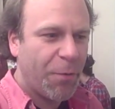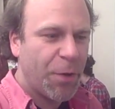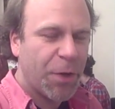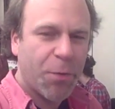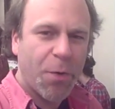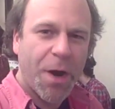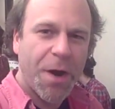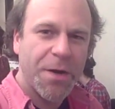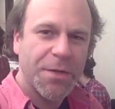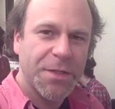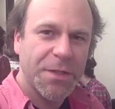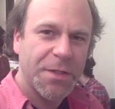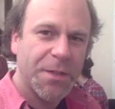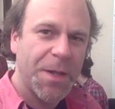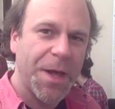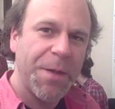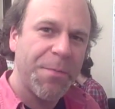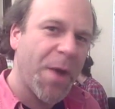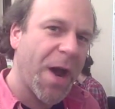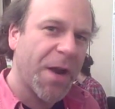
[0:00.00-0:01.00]
requires a
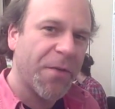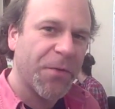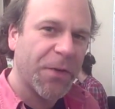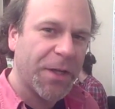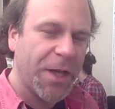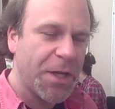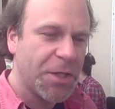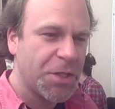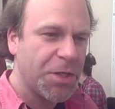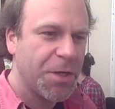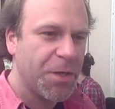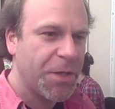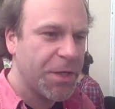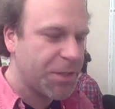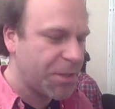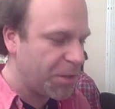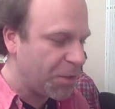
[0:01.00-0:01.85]
slight modification of this.